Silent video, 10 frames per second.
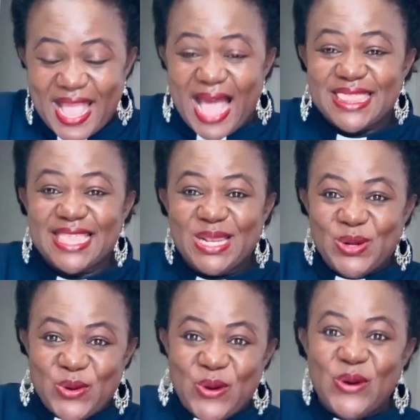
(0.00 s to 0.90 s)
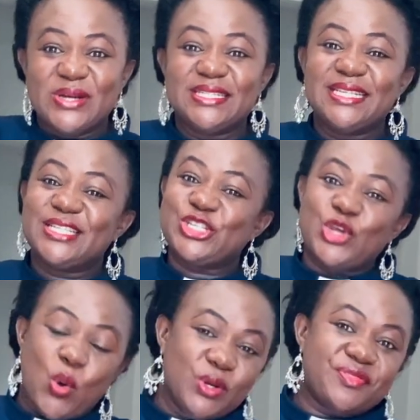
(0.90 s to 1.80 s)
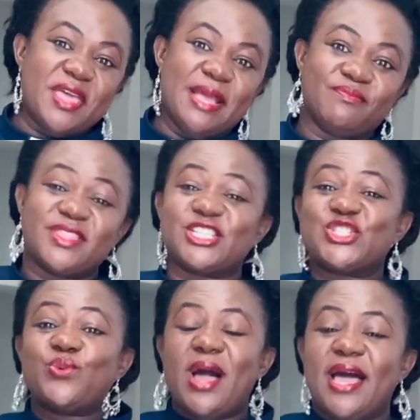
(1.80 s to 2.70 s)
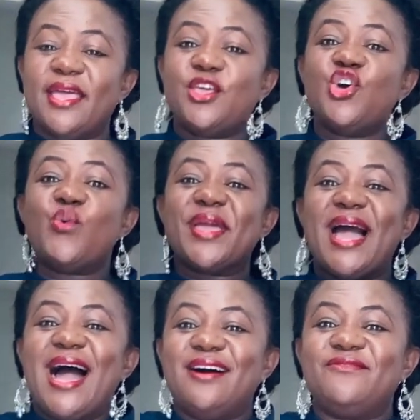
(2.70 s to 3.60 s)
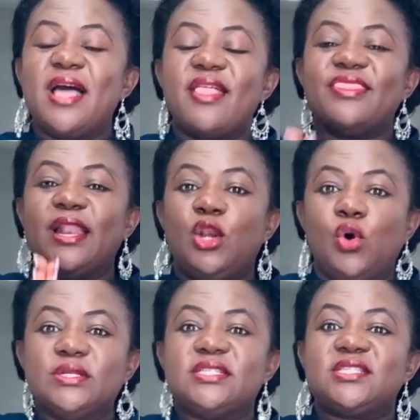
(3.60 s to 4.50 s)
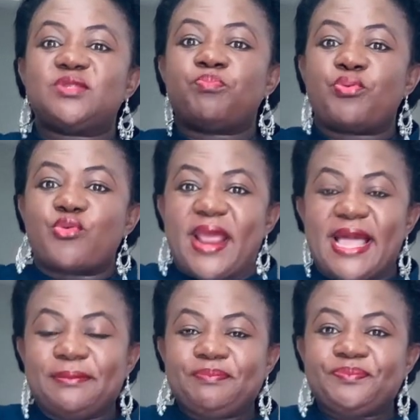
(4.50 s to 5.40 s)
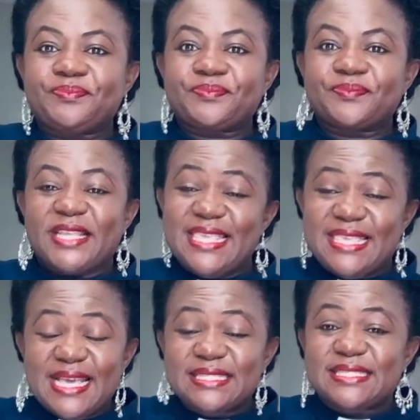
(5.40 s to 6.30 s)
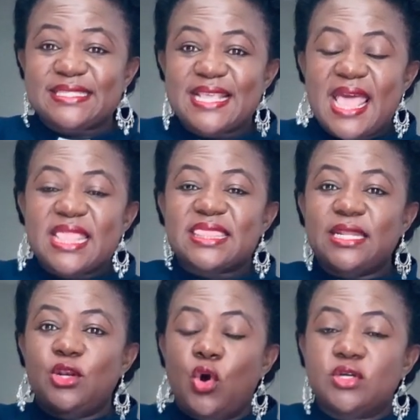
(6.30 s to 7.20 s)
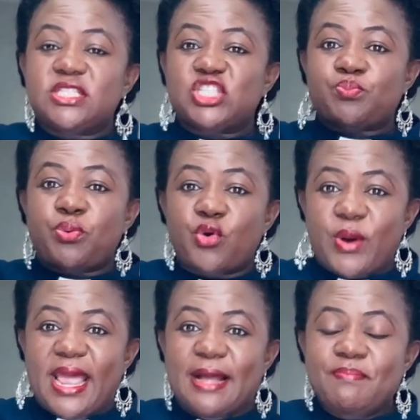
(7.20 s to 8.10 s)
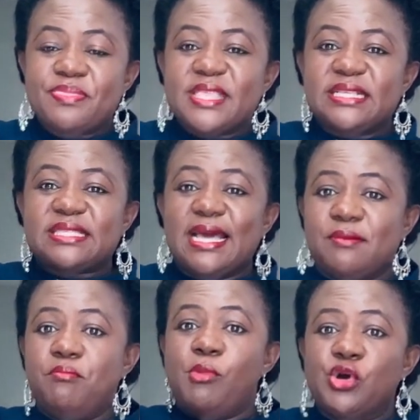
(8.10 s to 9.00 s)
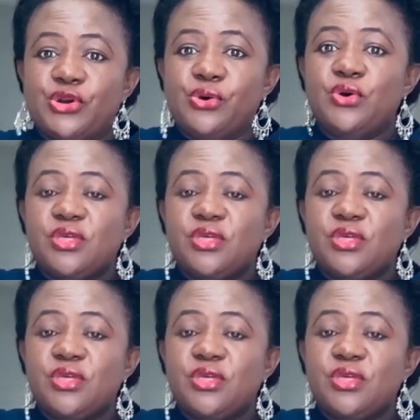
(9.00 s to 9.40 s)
And the Lord taught them. That's why we have the Lord's Prayer. Yes, the Lord's Prayer is that model